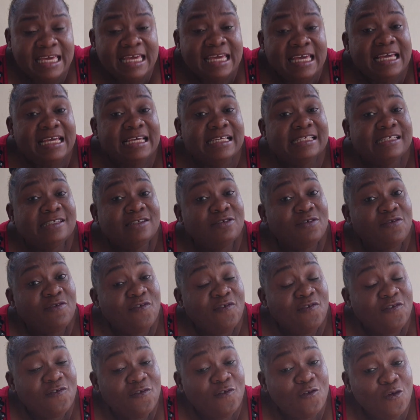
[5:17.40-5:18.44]
is to
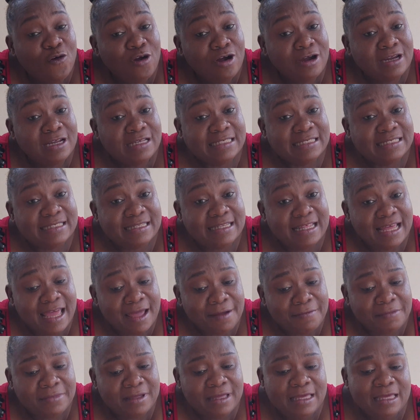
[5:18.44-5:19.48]
force
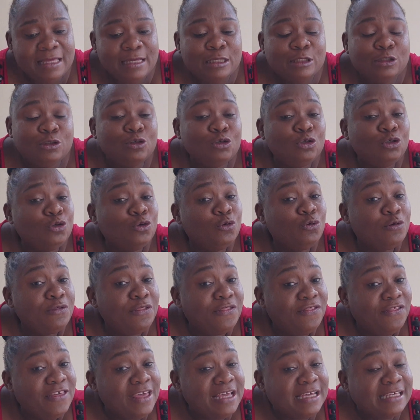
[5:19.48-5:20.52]
them to do
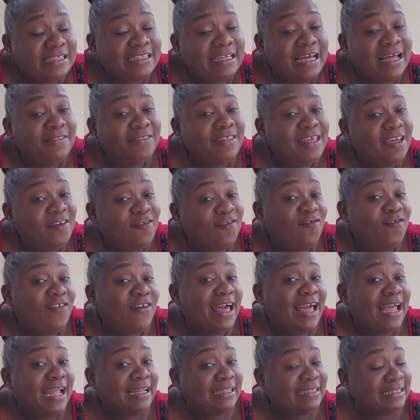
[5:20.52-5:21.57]
things that they
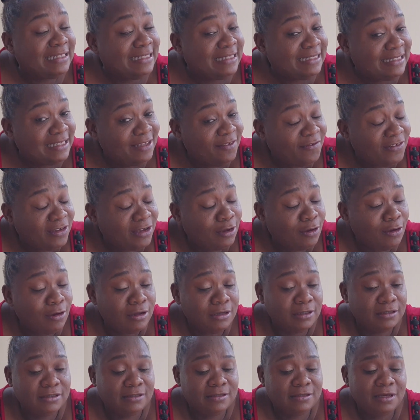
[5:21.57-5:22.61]
find
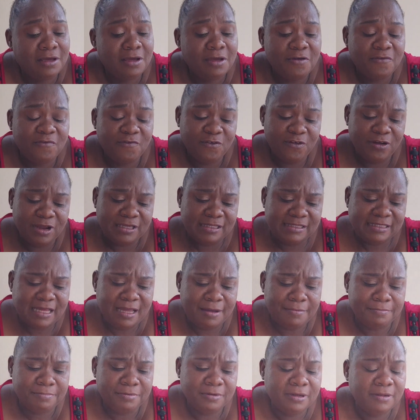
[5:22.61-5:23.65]
difficult. For
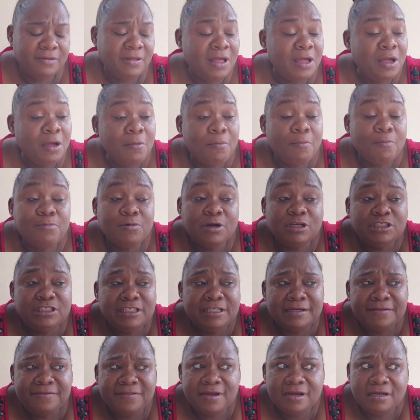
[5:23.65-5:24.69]
example,
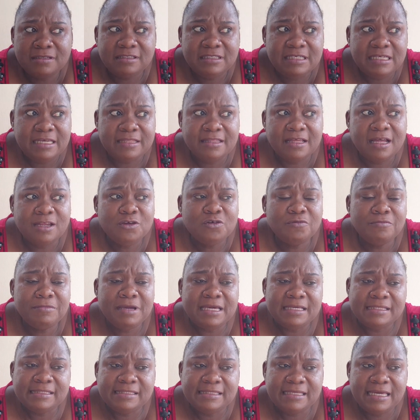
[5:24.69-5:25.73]
brushing their teeth, and you
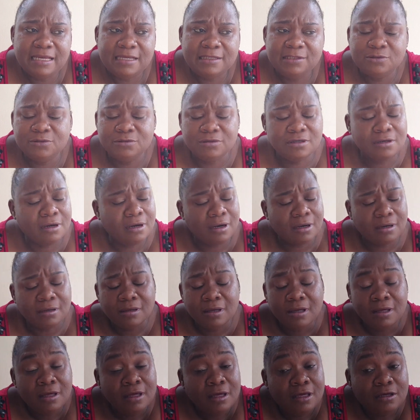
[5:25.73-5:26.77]
may say to
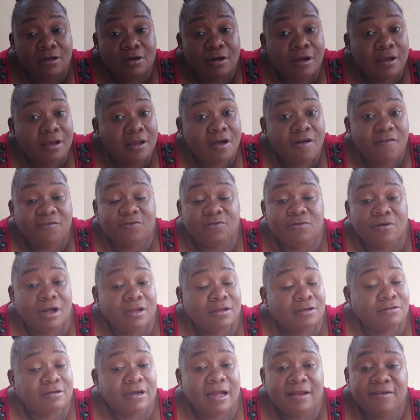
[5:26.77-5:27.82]
your loved
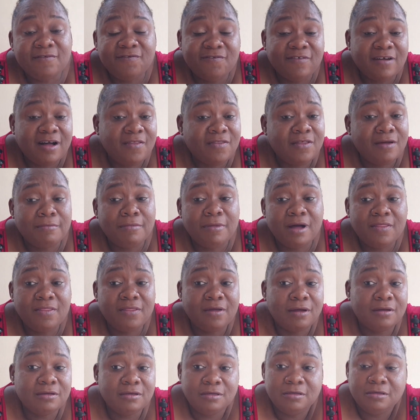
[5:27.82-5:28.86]
one, grandfather,
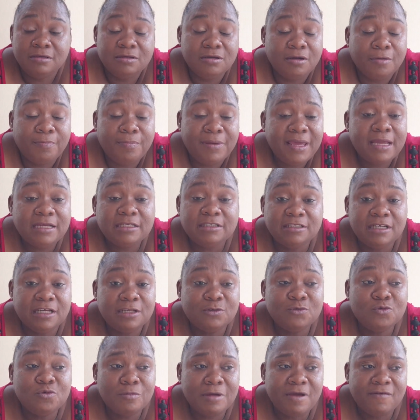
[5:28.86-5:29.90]
mother, your
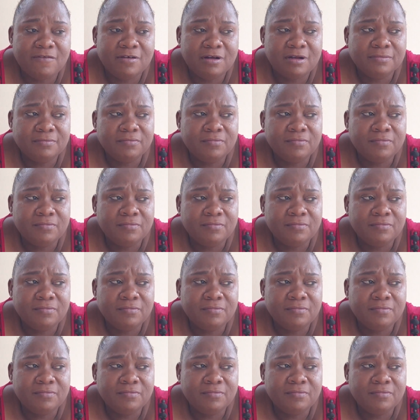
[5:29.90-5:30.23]
patient, whomever,